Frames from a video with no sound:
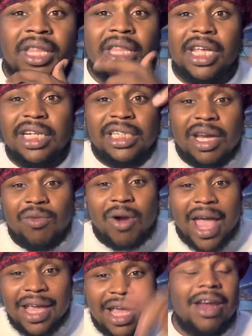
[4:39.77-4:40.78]
this shit
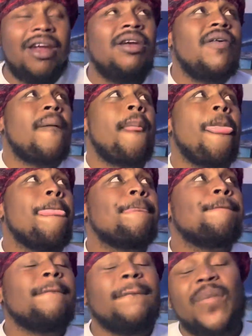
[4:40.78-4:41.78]
right here,
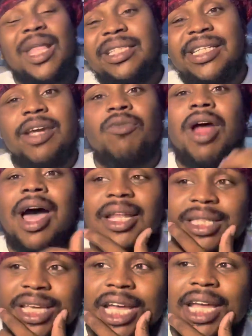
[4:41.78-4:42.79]
zero out
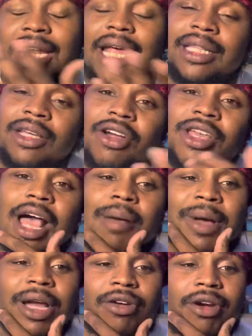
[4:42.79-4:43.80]
of ten. I told y'all
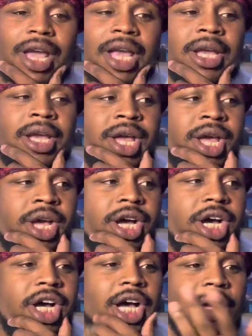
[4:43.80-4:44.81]
my grade,
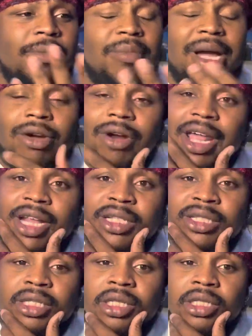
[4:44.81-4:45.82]
um, my
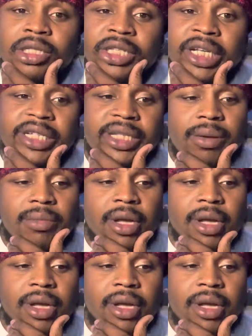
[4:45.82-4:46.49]
grading system.